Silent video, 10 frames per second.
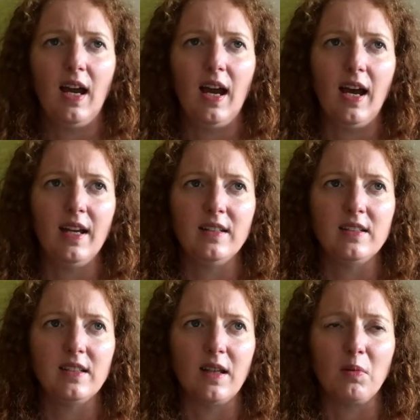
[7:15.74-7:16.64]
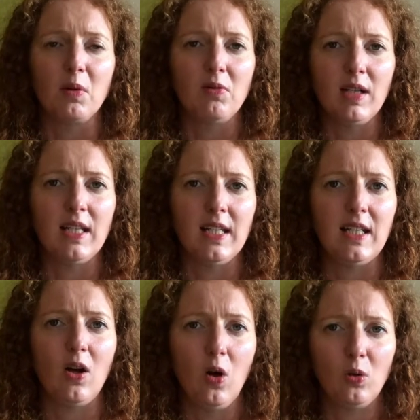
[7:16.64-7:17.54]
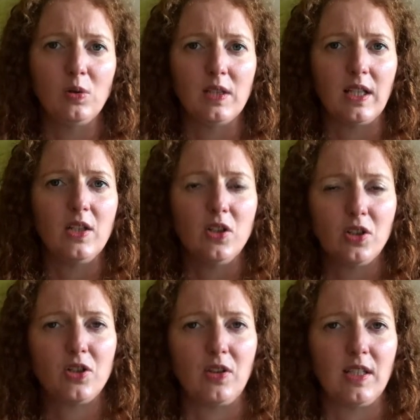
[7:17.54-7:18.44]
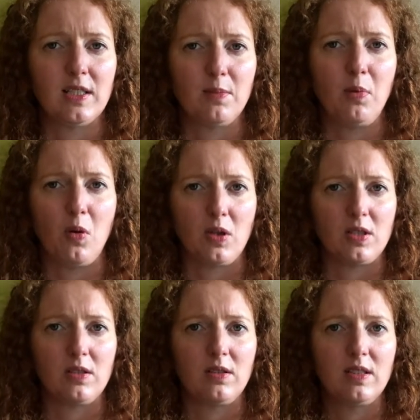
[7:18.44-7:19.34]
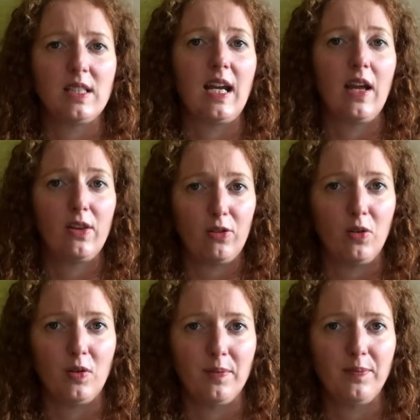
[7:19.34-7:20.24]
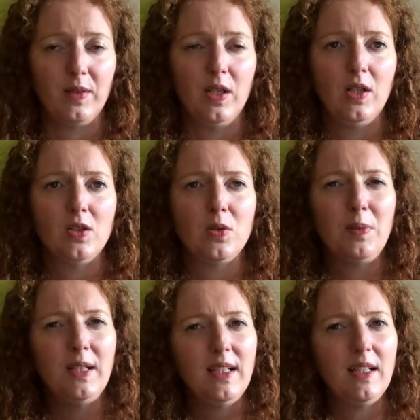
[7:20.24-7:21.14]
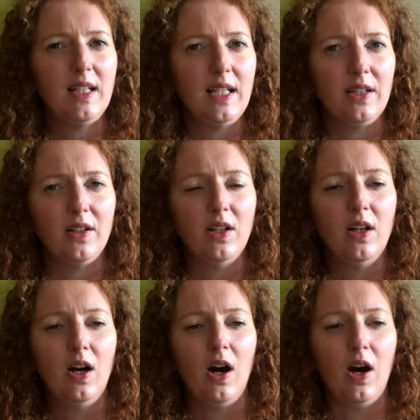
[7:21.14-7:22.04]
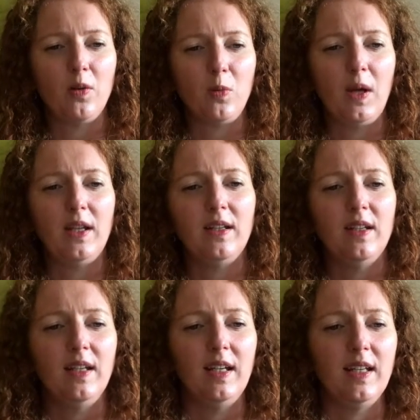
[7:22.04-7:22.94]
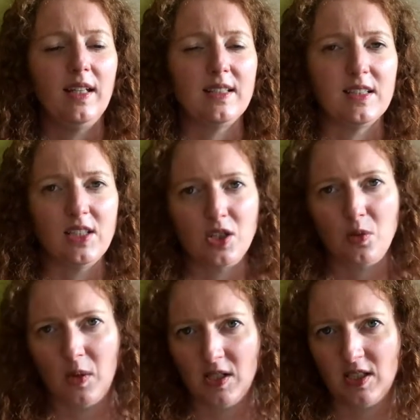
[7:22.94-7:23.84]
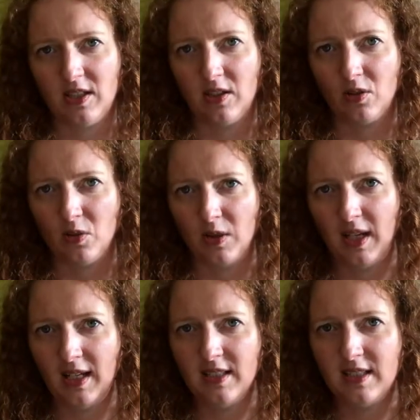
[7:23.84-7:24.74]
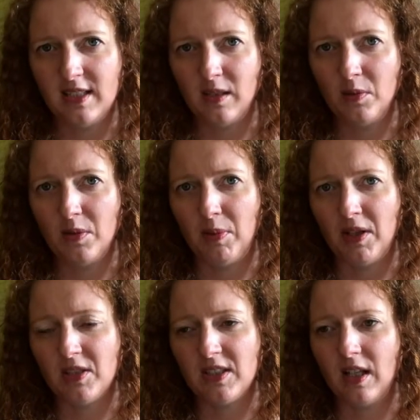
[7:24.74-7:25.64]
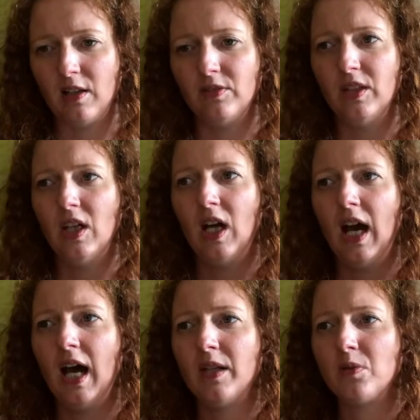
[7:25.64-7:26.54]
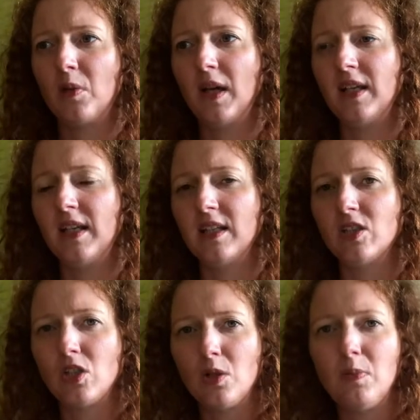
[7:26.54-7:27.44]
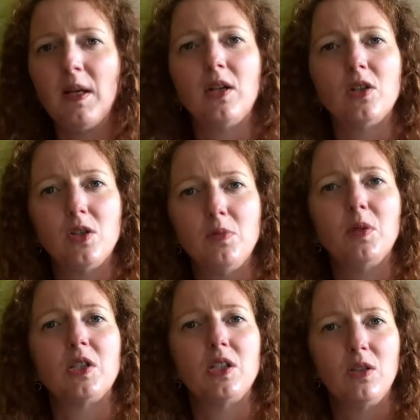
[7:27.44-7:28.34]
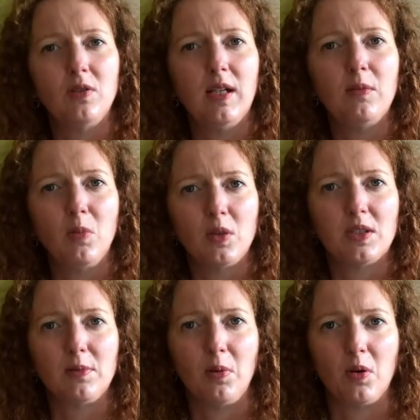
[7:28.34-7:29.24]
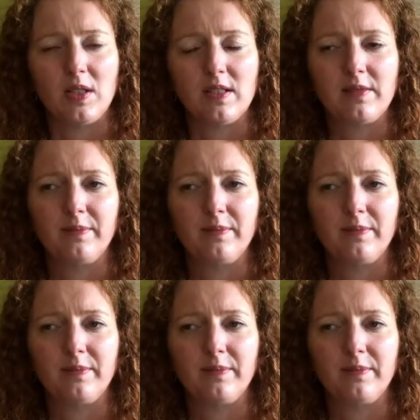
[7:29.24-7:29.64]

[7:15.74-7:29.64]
and that we really need holding and nurturing and support to get through them. So being clear on when it's a situation that you're okay to deal with by yourself and when it's too big or too much and you need more support.